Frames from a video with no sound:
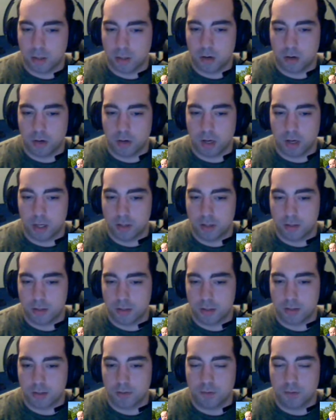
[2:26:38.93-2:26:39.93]
heightens this
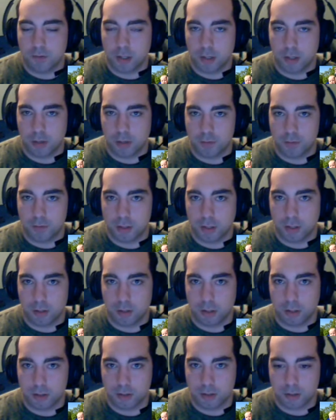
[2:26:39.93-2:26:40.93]
feeling of
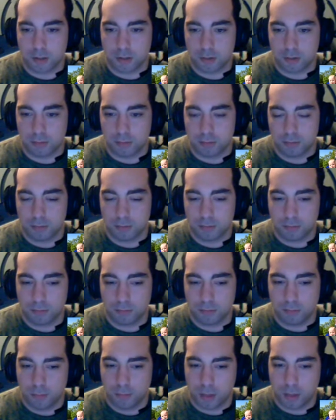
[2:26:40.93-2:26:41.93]
stillness.
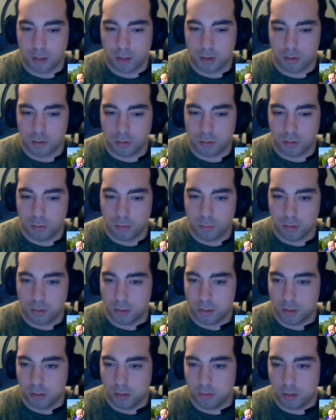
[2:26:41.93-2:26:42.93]
What do
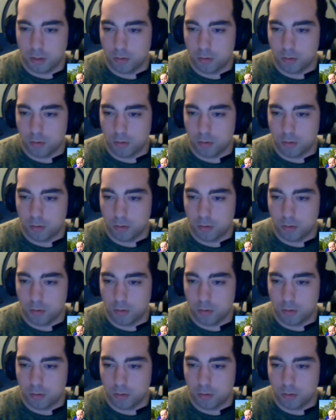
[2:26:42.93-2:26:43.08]
you do?